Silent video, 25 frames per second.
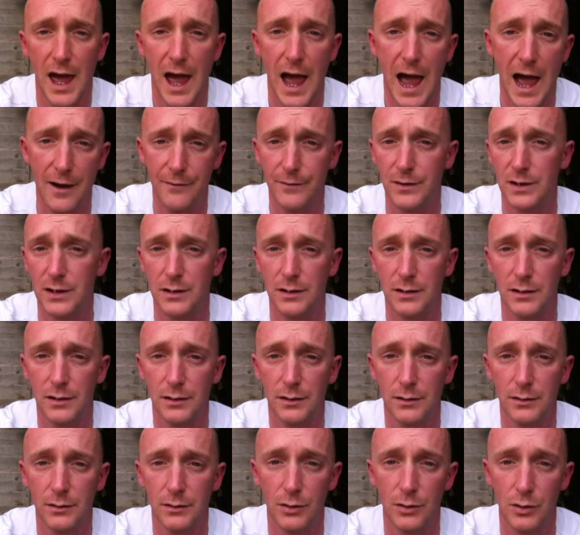having
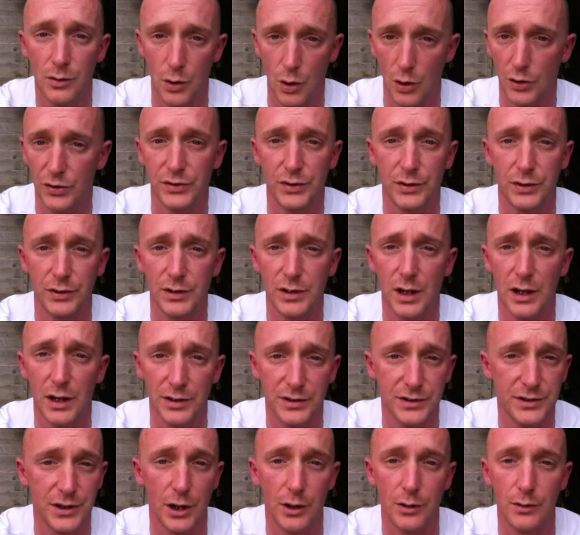lost a
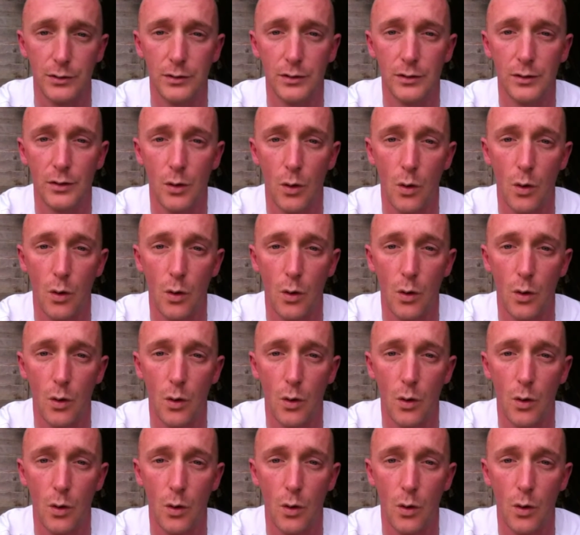stone,